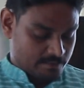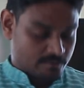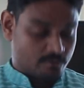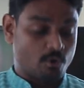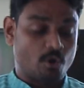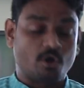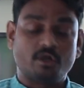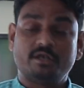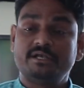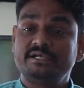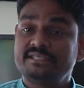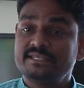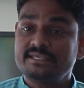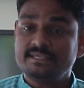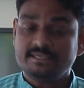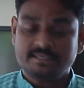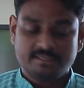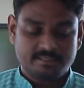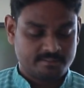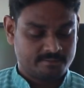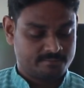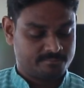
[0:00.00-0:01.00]

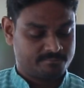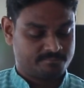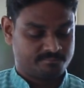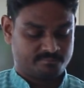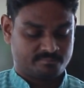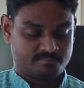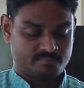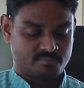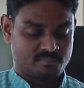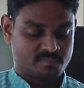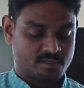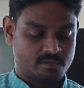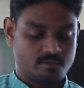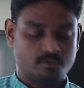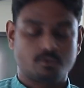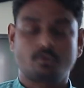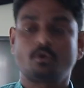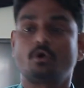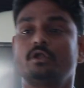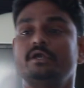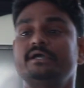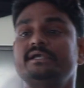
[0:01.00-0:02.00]
Quality
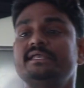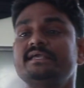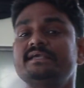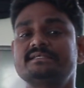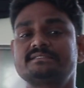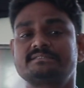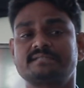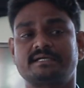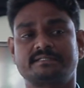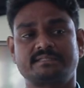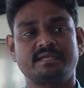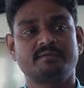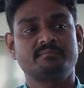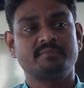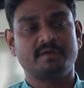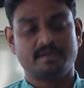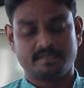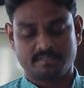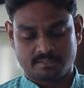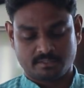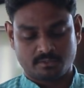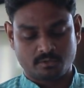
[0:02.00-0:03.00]
is nothing
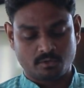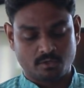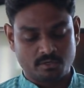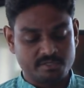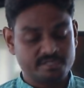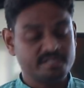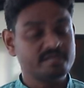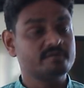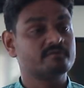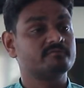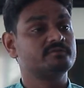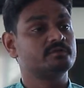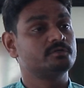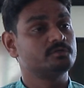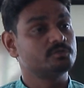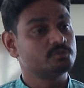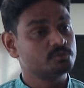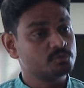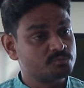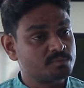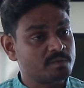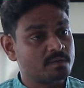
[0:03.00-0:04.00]
but the quality of the
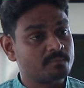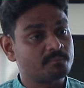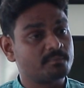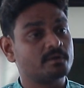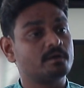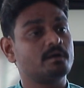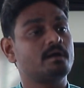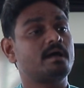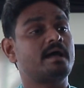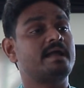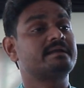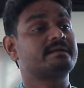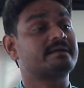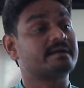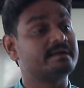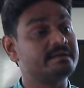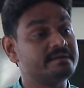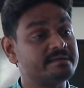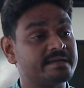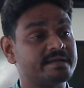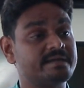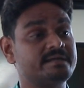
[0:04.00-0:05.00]
newspaper and
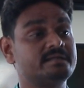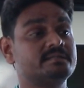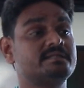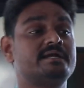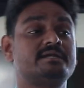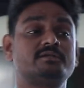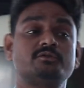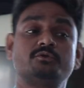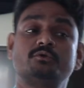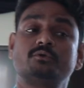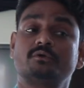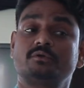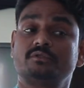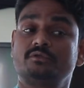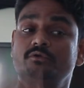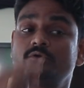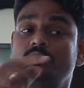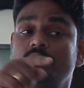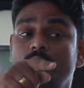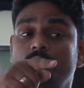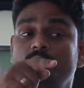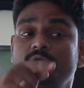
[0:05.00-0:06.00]
content that
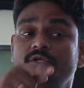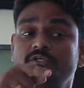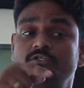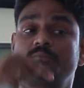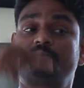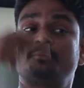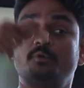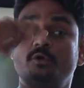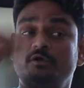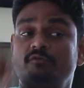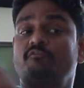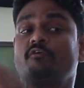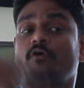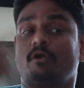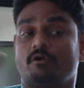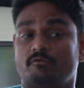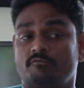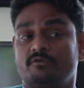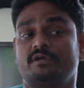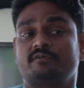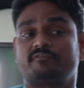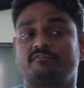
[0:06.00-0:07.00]
you are going to put
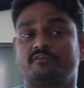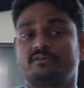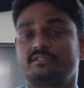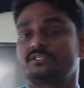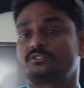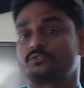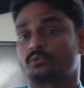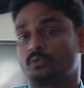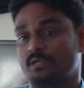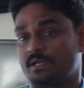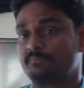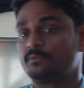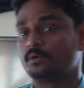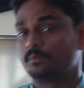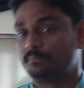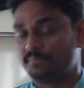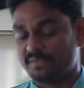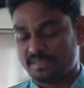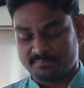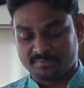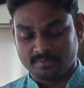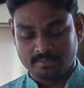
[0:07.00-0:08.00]
forward for the
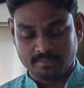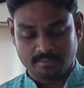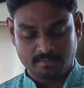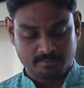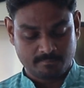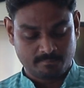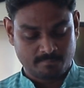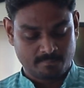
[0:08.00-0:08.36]
Solapur people.